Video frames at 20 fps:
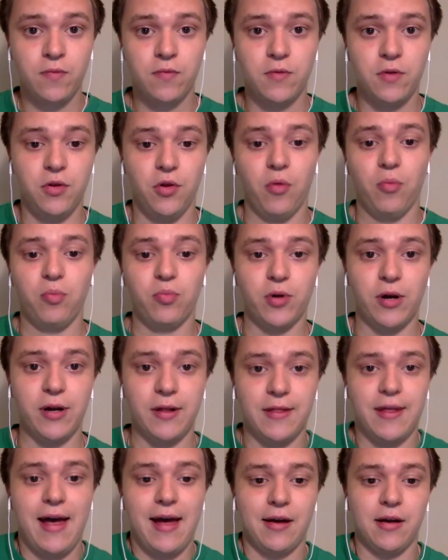you know, bring
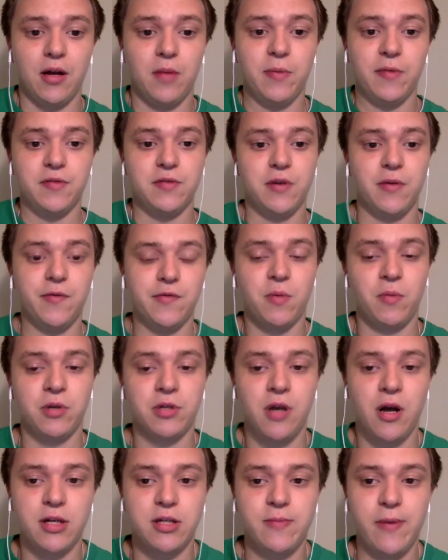that up. If someone
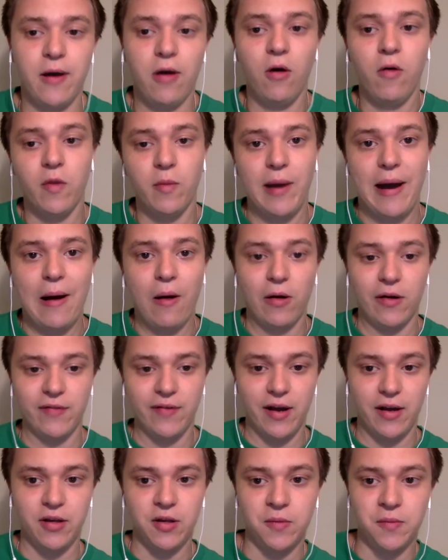talks about, oh, the power
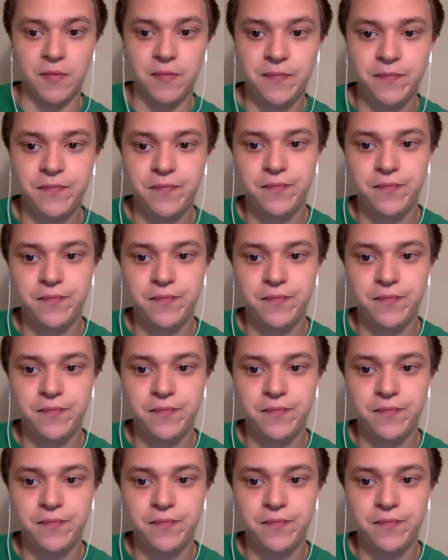vacuum,